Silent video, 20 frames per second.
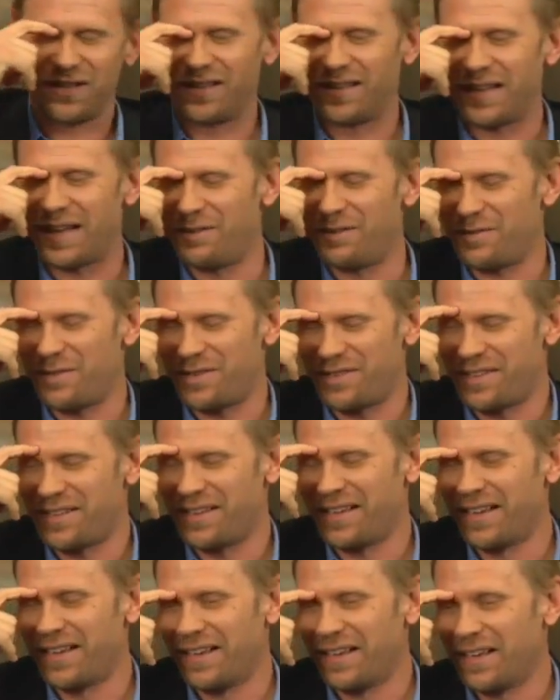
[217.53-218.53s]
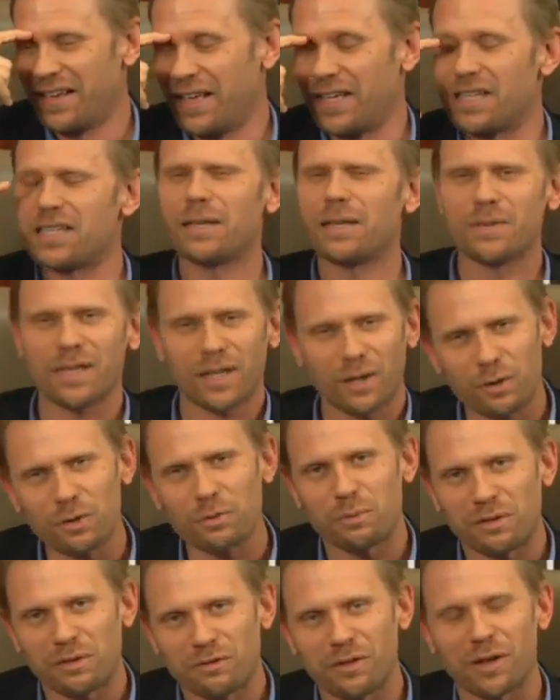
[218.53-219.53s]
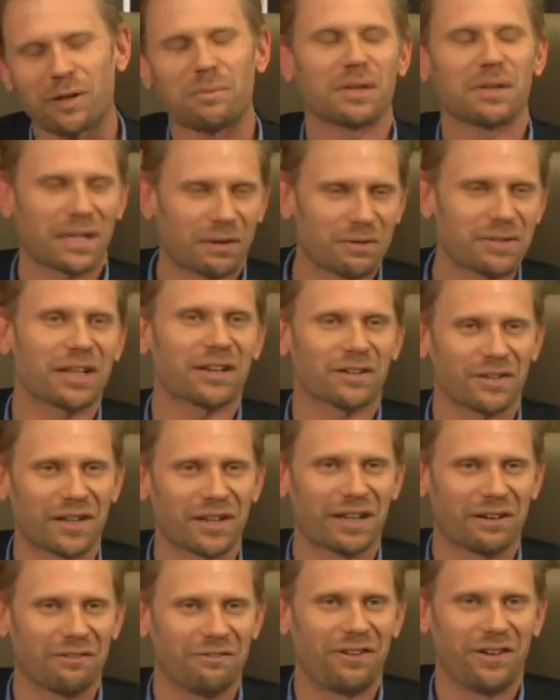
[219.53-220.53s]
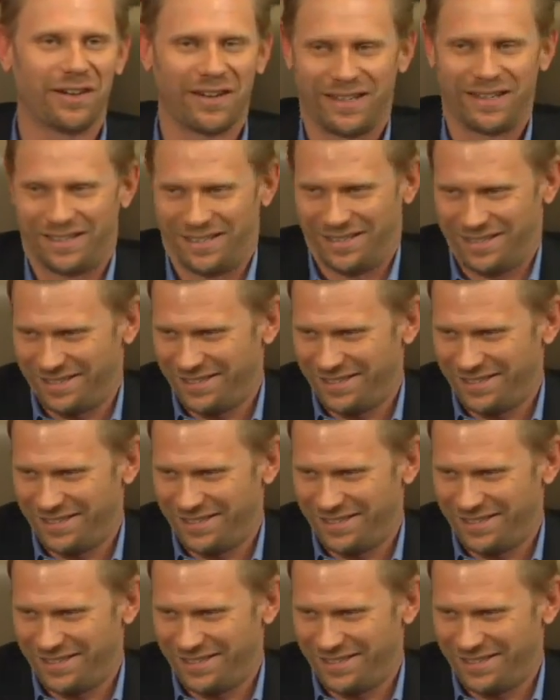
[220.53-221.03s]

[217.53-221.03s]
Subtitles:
And that was, it seems like it wouldn't be fun, but that was actually kind of fun.